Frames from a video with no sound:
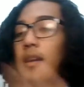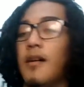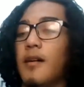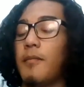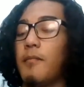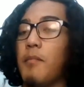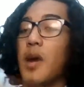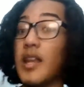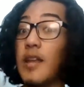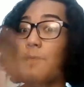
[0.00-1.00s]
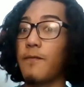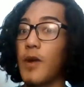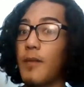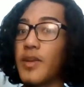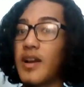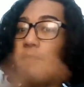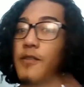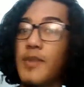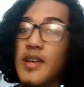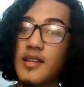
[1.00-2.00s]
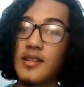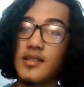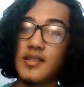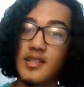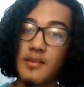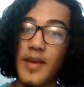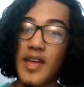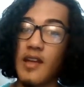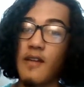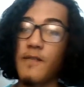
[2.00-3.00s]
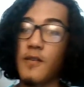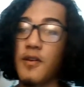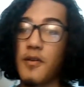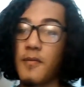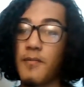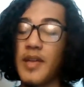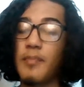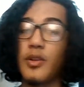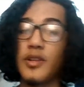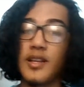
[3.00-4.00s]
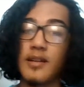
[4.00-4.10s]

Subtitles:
money from the government to pay for people in